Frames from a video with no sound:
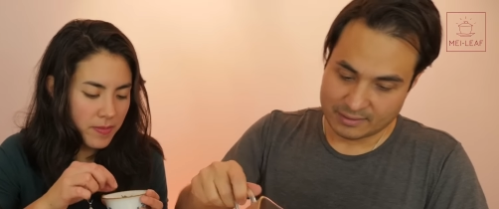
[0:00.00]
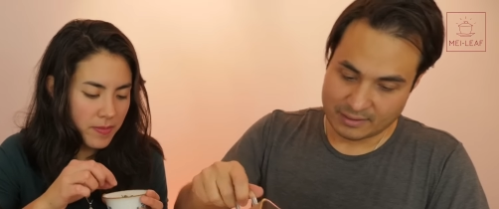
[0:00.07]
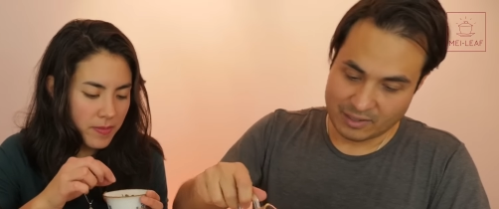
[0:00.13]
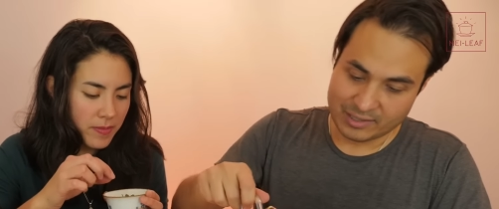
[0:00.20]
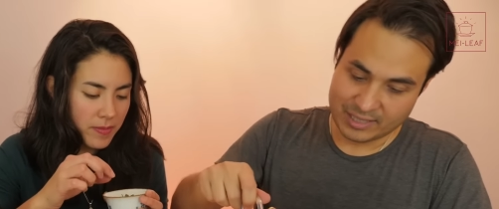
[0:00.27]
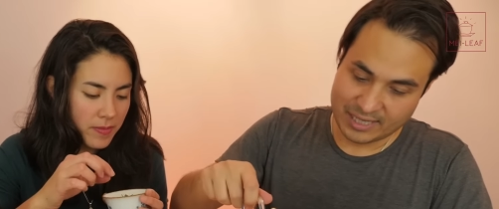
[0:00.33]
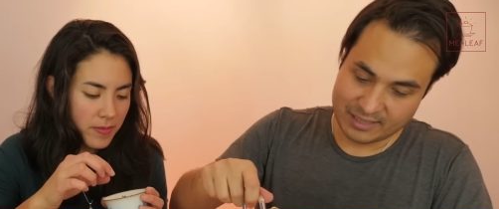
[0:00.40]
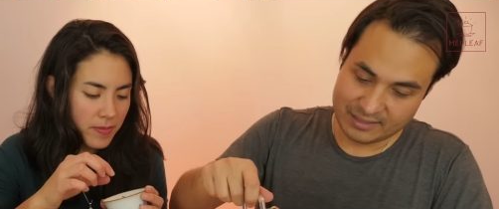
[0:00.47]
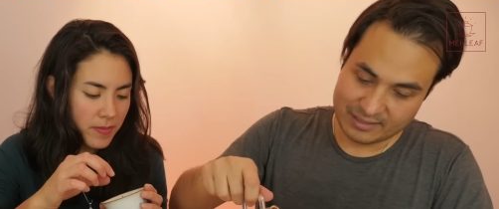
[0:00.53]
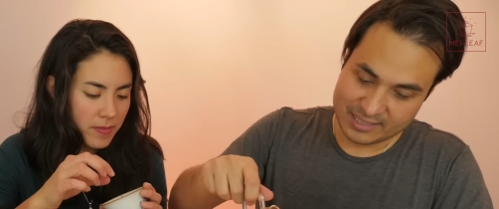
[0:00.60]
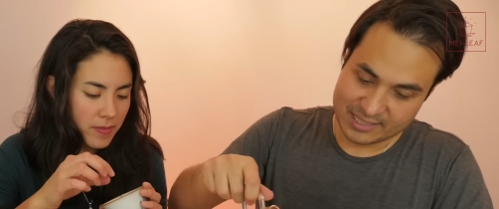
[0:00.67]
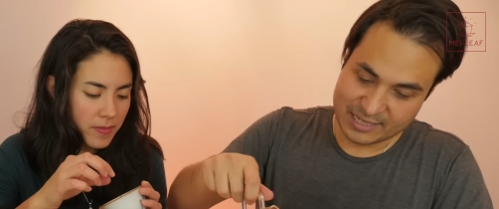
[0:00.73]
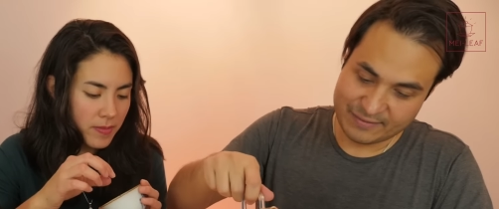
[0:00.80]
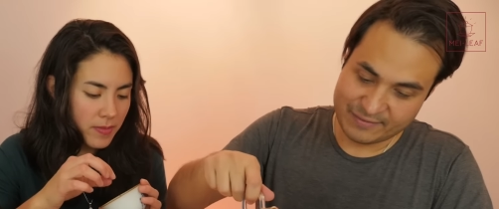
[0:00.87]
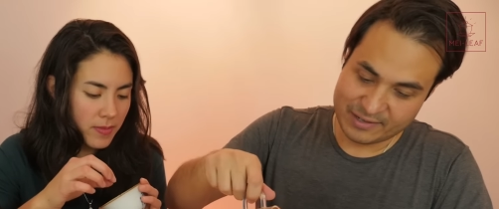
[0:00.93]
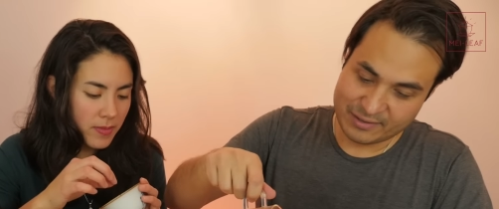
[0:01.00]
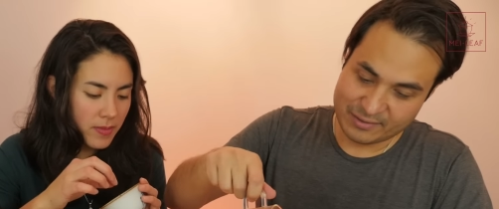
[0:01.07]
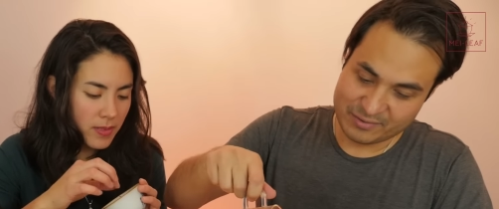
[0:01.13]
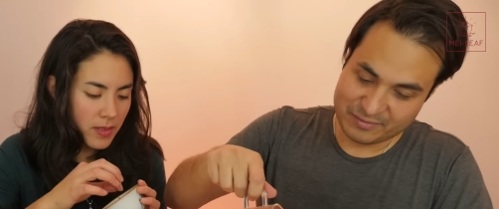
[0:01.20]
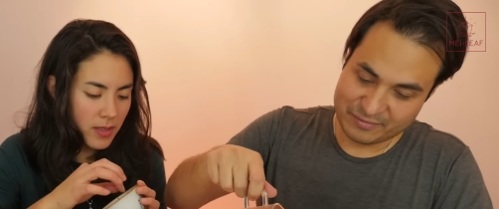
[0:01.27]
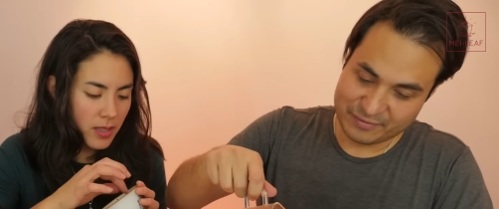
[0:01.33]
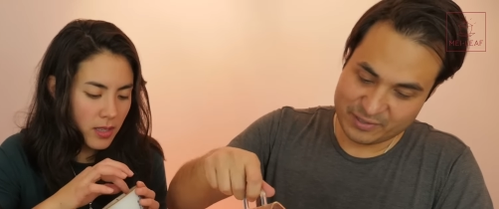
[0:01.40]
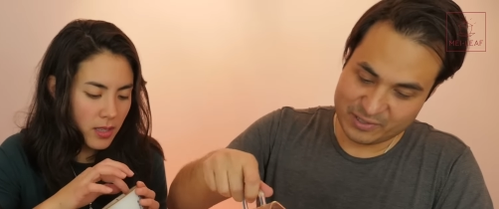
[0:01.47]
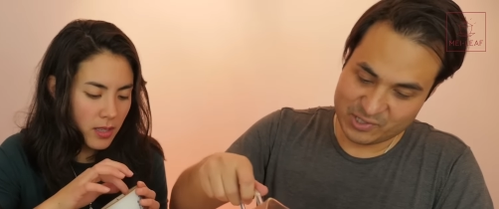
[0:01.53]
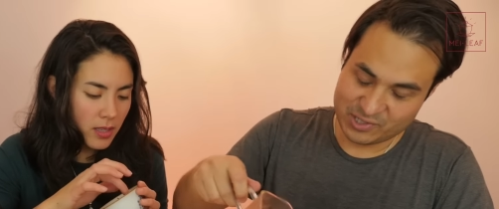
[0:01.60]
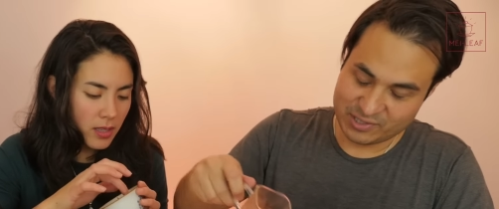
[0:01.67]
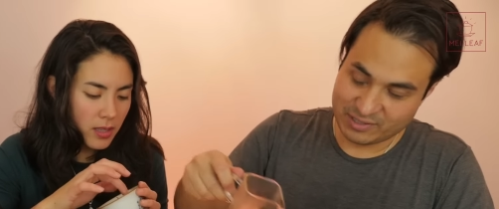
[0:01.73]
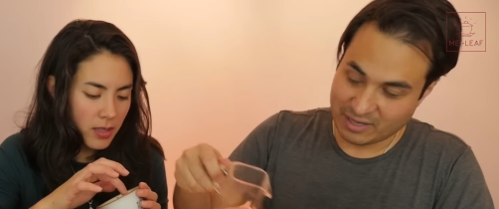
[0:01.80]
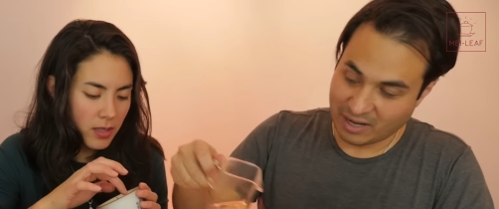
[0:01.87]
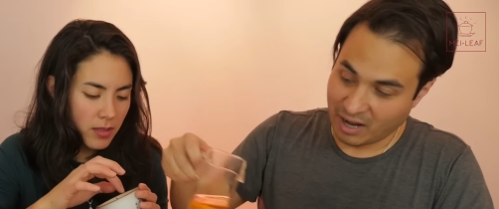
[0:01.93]
Speaker 1: okay, let's have another
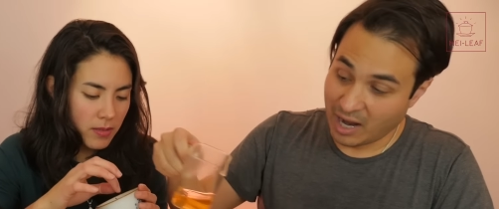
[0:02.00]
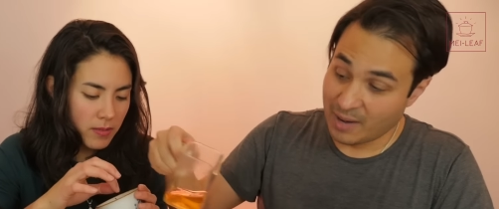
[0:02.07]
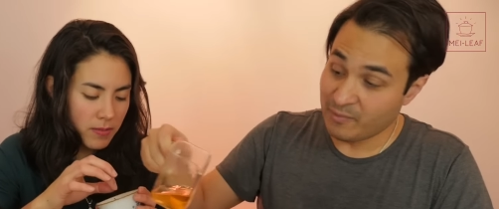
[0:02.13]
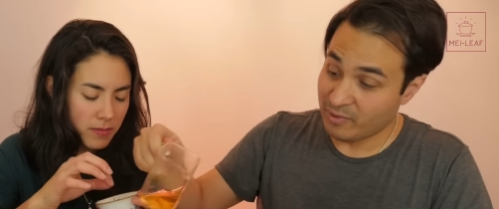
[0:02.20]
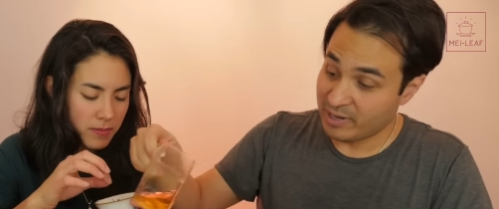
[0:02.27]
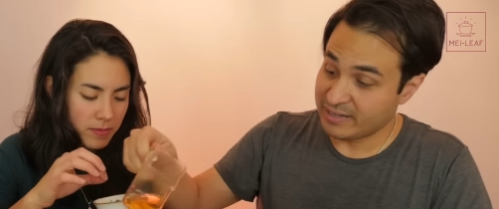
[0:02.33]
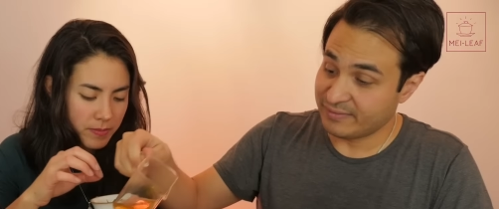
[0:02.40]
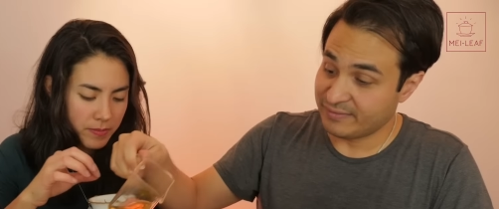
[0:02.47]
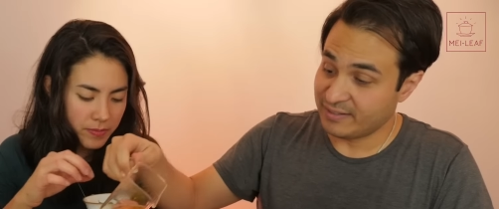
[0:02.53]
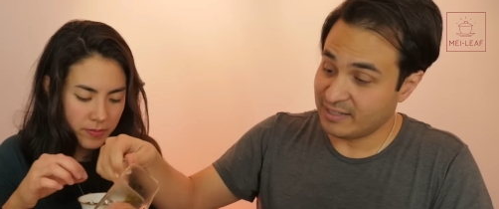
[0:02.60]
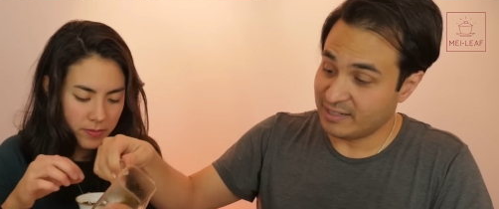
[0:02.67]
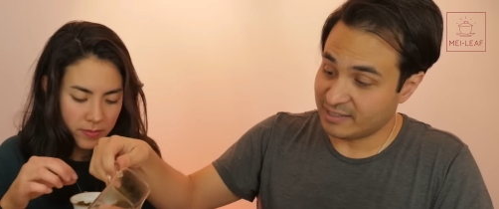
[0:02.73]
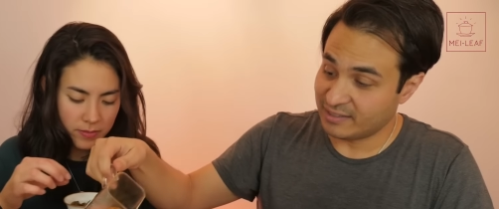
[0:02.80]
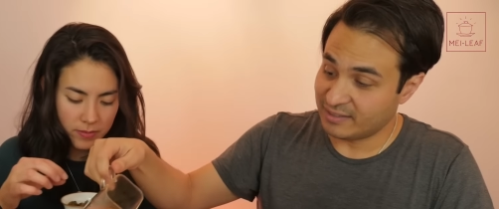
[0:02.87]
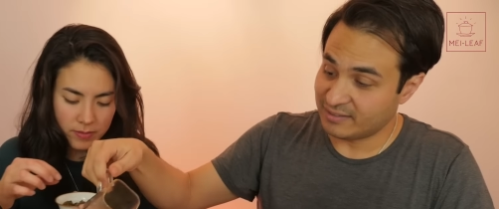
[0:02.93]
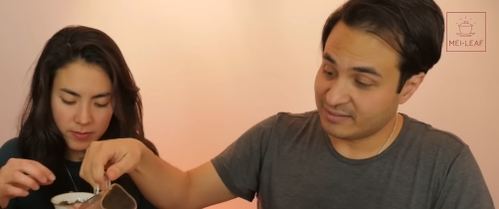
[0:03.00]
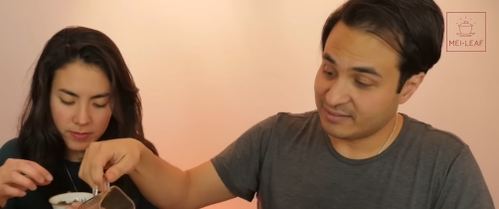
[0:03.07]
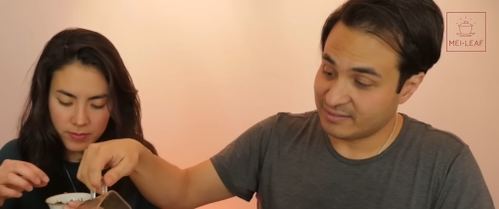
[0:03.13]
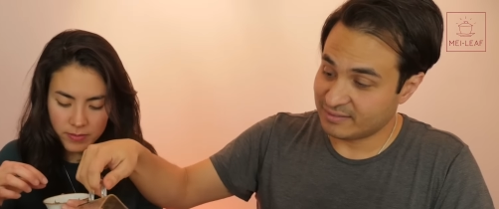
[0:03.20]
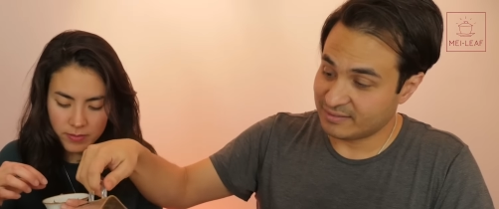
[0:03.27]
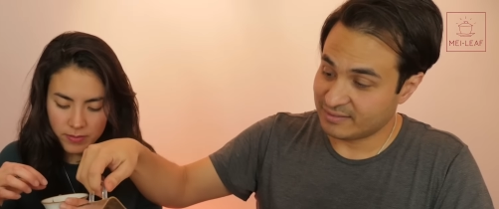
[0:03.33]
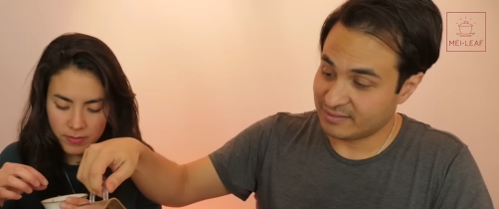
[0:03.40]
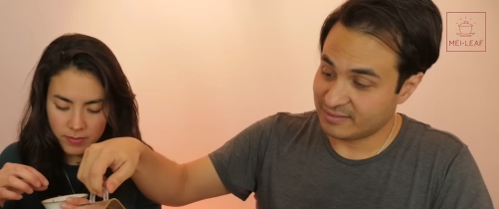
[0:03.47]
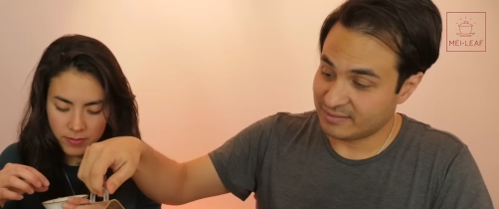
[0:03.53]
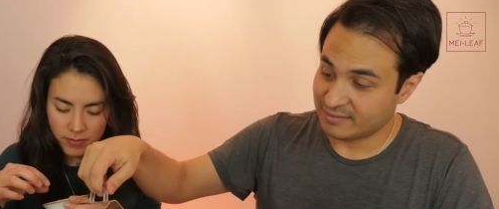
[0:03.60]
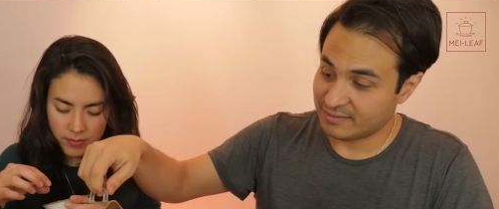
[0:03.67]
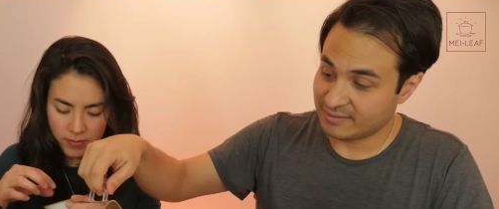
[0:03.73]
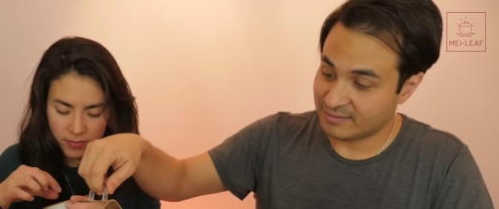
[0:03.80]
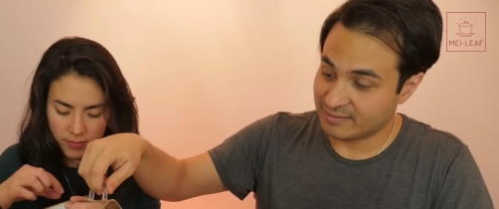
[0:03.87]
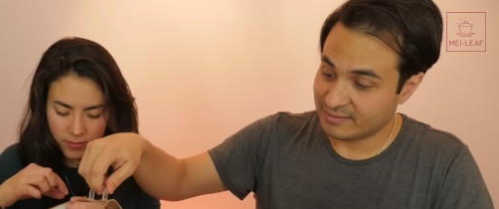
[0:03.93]
infusion. I'm already feeling it.
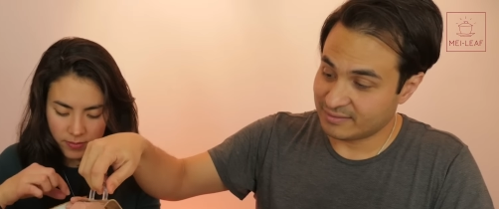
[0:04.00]
Mm.